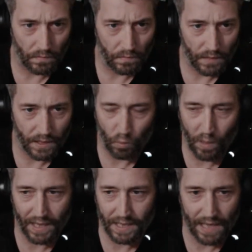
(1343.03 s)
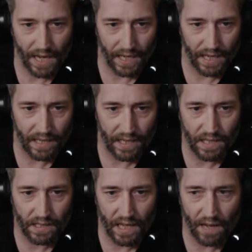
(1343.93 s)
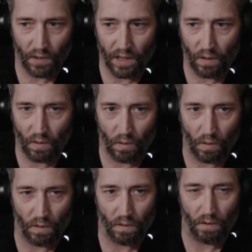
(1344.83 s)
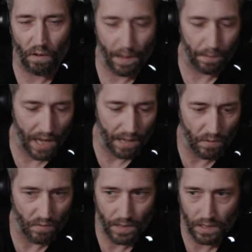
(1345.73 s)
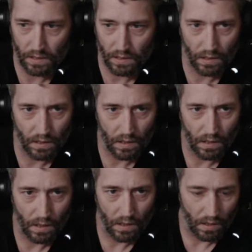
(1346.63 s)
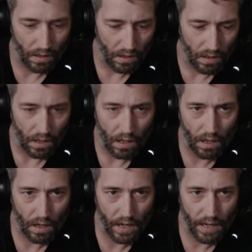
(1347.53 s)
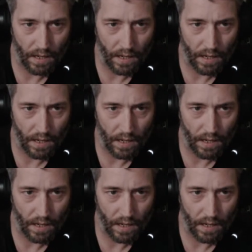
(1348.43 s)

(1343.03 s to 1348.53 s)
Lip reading: It's way less laggy. It doesn't have all that block movement. All right.